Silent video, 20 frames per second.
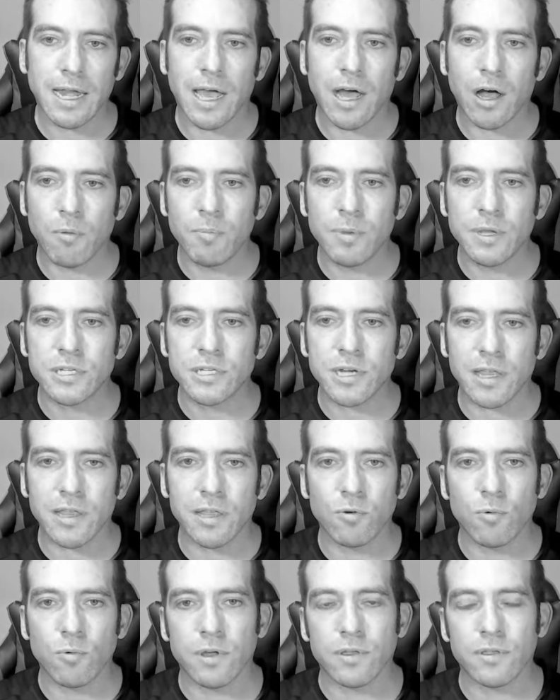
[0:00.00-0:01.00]
help each
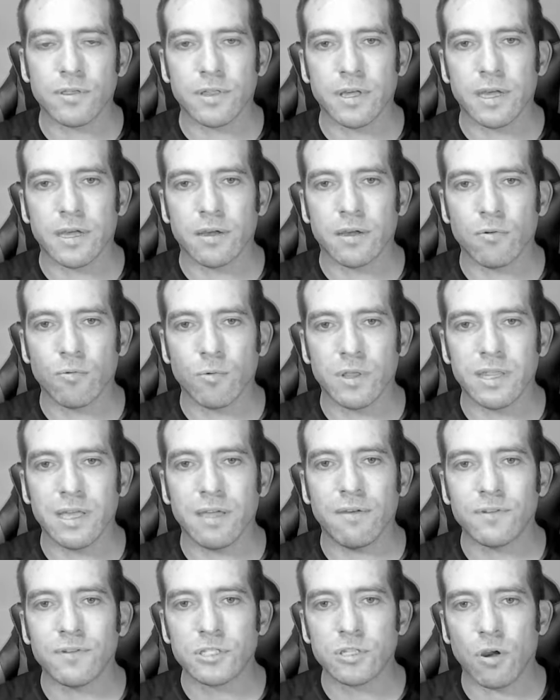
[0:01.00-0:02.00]
other with
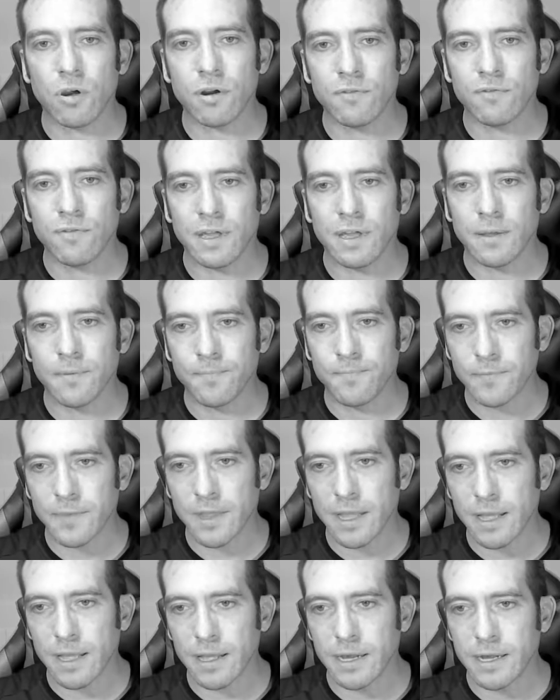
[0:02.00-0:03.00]
their photography.
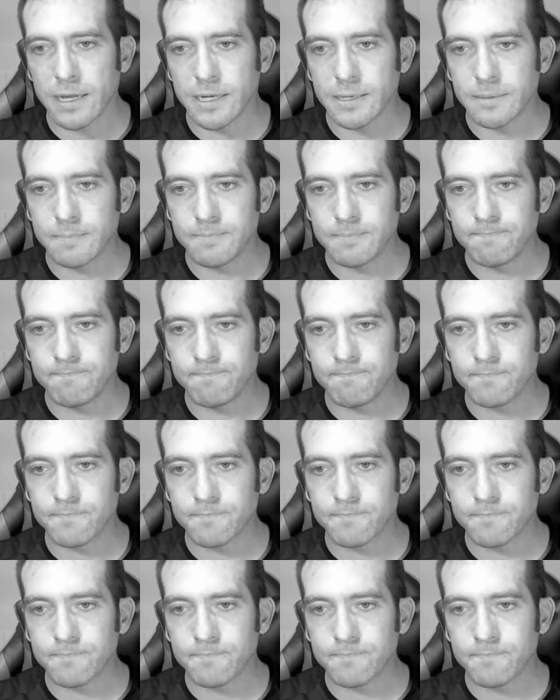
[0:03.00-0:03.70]
um